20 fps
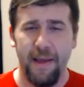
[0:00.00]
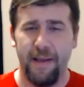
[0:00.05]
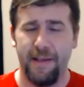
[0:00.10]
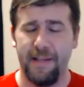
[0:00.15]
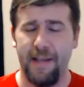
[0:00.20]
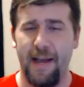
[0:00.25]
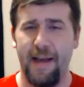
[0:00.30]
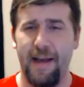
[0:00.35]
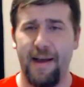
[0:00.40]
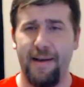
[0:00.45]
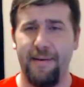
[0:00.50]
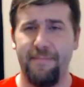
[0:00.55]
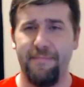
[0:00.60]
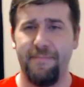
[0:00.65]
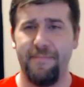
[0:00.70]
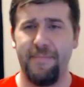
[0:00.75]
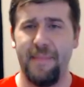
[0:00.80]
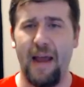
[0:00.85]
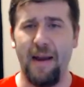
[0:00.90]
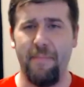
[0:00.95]

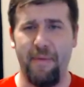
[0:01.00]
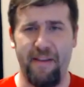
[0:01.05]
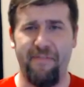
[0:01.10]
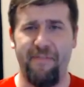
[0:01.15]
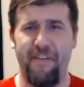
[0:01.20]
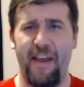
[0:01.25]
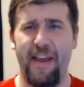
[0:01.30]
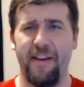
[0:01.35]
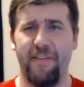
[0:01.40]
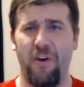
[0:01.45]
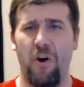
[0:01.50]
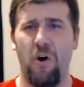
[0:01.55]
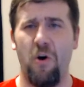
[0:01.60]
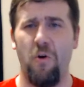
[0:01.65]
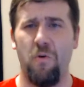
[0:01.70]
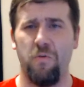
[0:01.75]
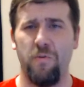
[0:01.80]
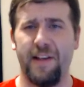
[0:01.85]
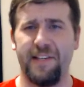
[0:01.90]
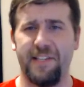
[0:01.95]
Not a big fan of the
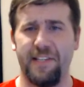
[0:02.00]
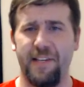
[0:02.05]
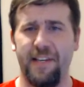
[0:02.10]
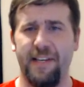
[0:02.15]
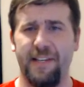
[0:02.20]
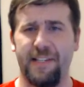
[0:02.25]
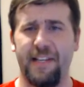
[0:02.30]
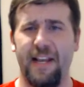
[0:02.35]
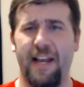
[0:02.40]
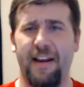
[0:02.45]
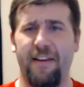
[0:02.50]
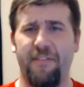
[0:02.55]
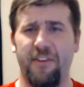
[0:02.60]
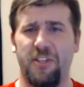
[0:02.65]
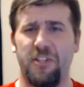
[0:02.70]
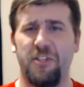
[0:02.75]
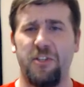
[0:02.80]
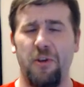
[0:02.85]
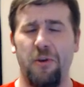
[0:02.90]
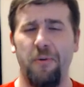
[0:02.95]
whole wrestling inside of a
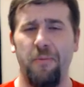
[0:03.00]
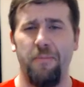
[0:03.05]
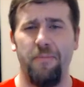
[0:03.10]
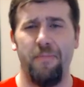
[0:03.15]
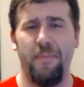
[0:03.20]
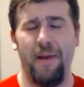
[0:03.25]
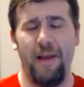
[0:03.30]
suit